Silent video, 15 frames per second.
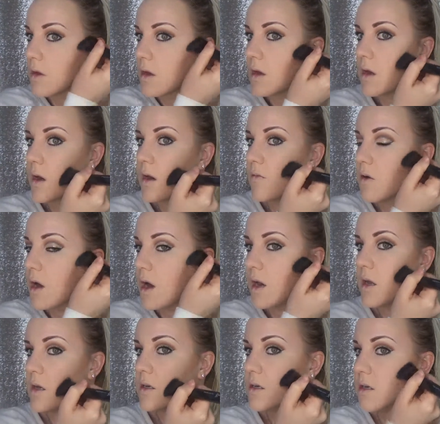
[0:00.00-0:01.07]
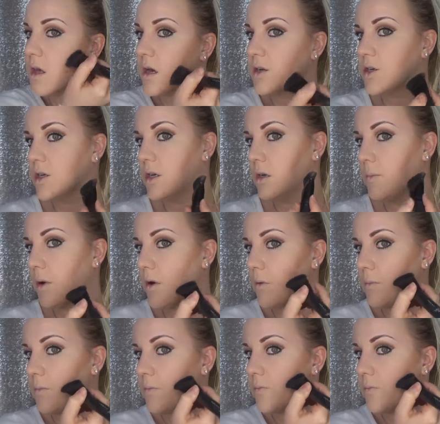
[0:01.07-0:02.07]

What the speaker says: and kind of cut into that cheekbone.